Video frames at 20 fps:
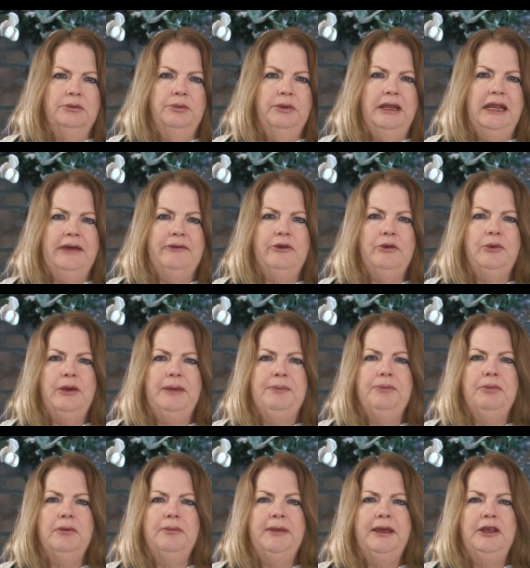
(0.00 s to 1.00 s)
Whenever we
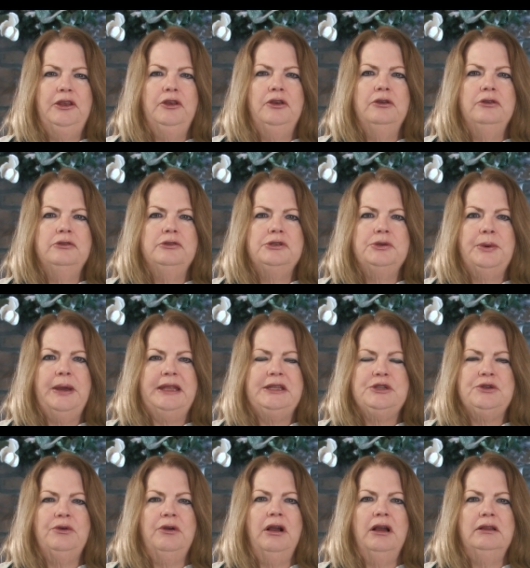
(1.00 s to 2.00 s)
permit you to
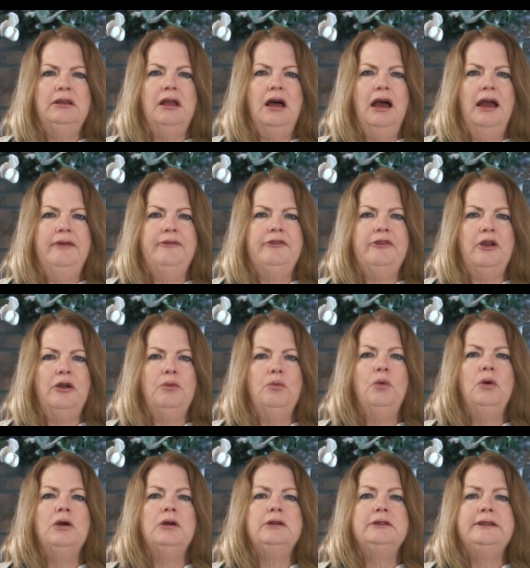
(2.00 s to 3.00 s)
enter our lives, our
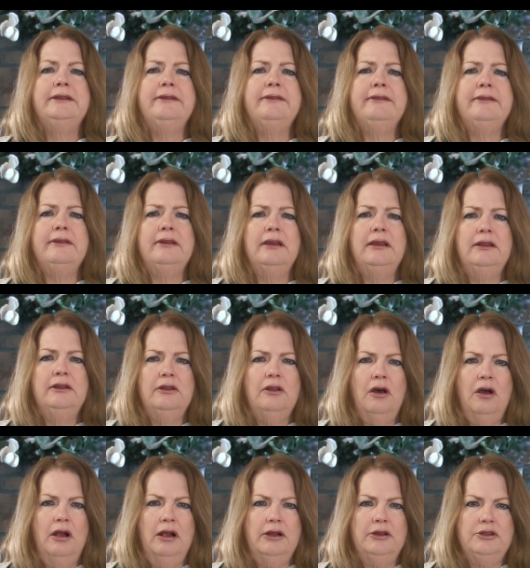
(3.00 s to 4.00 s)
world is
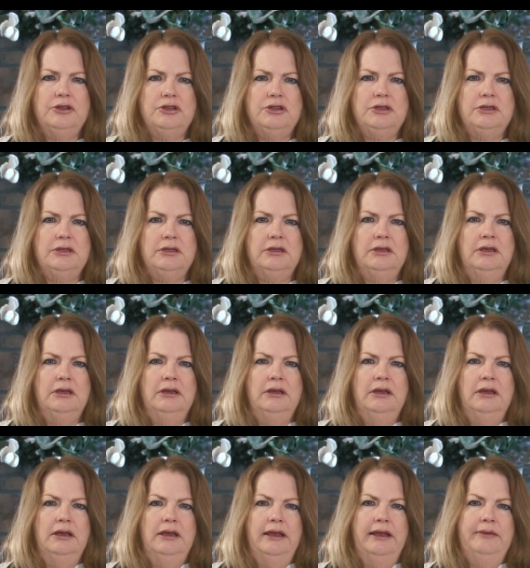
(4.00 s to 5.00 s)
enlarged.
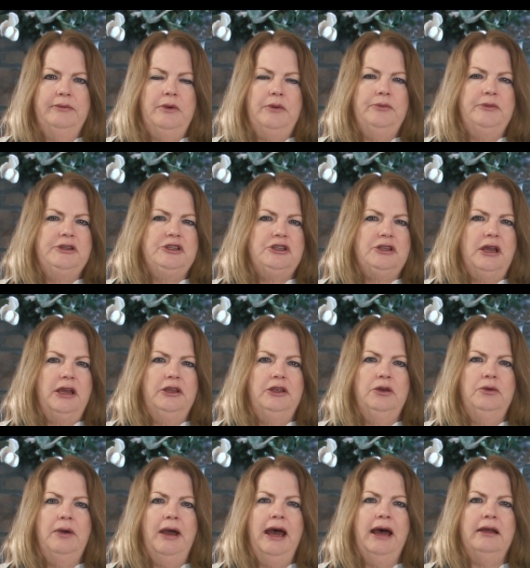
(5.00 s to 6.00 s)
And when we shut
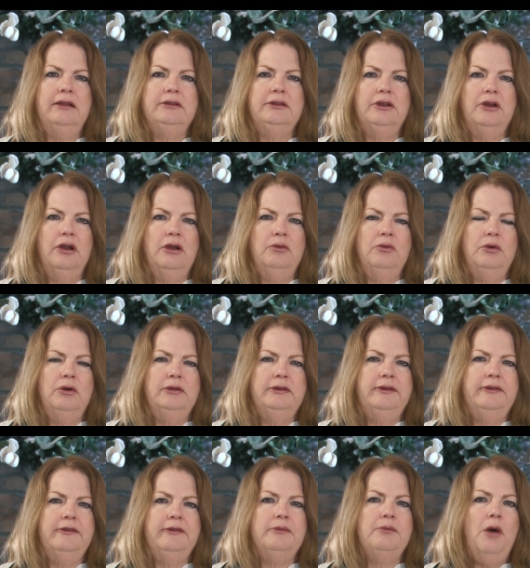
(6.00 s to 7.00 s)
you out, our world
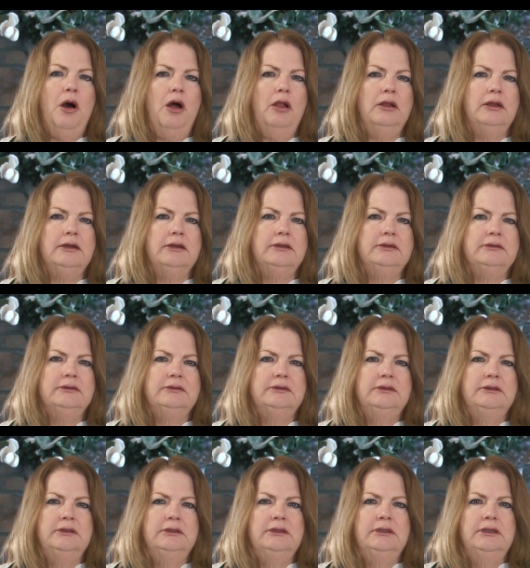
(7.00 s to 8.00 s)
is smaller.
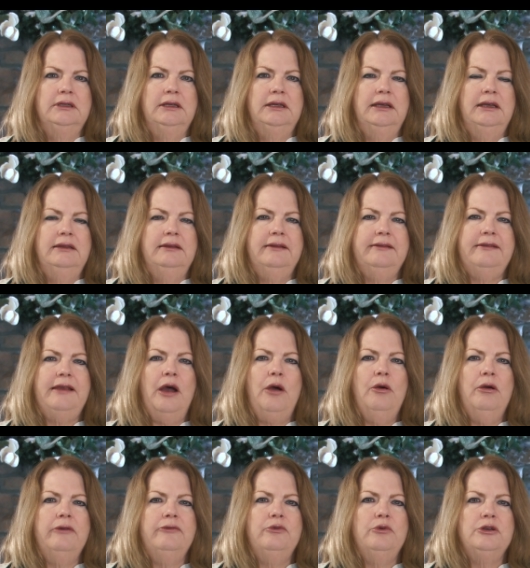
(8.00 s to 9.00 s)
In this
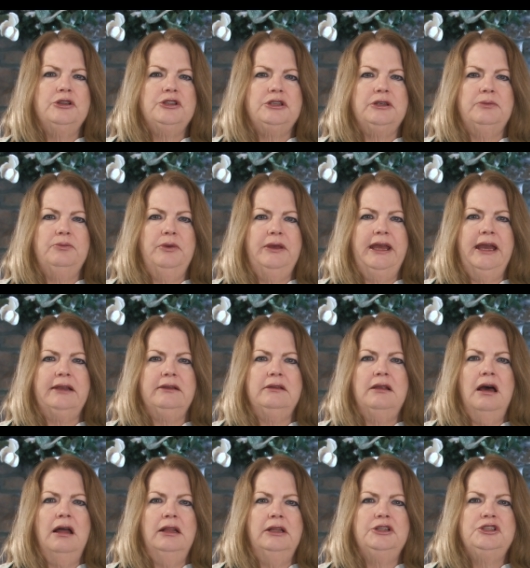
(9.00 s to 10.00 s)
hour of worship, we
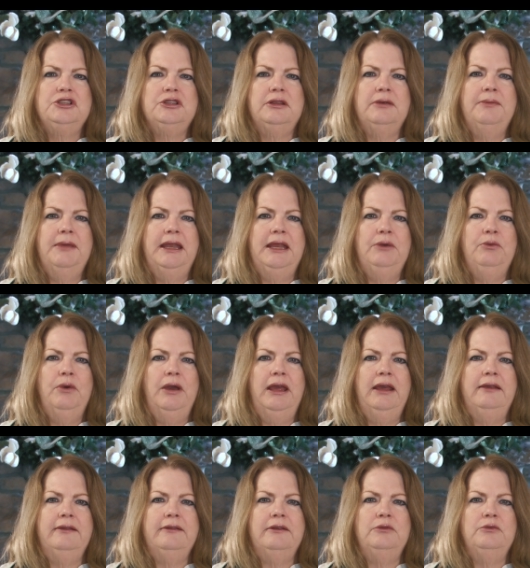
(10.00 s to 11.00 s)
acknowledge the many
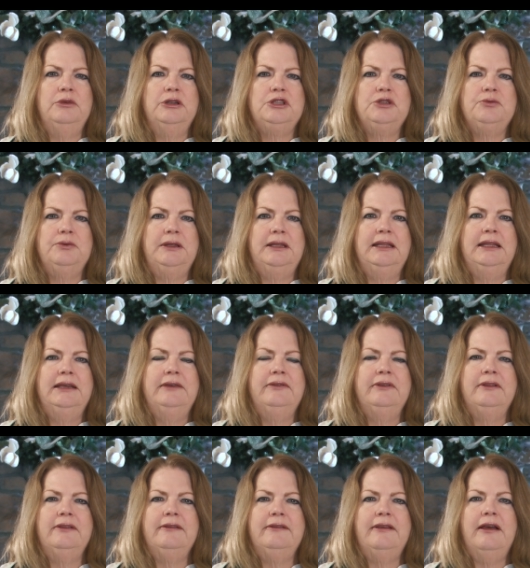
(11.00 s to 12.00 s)
ways in which we live
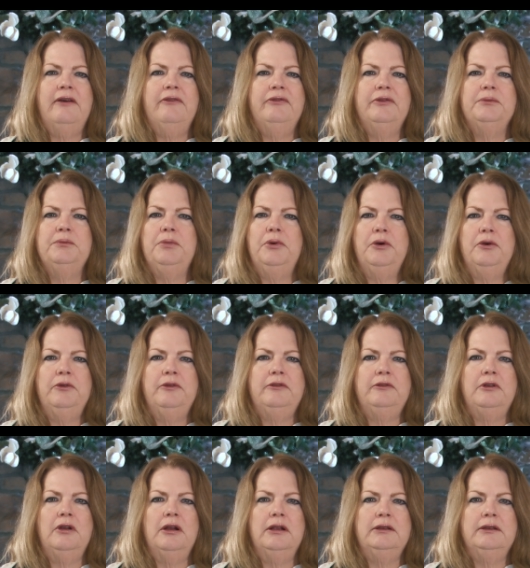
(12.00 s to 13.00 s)
in self-imposed
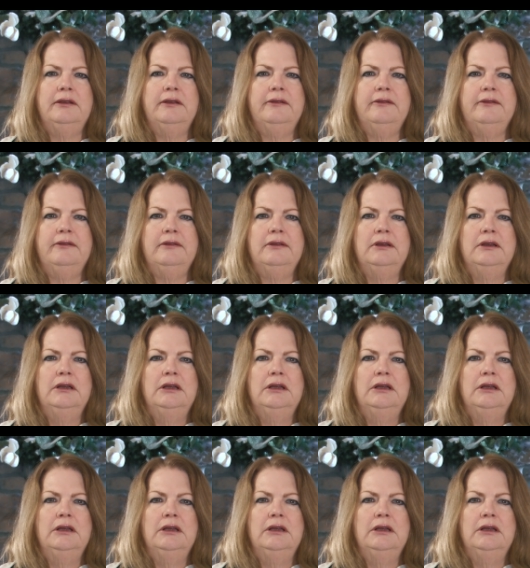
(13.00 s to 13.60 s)
darkness,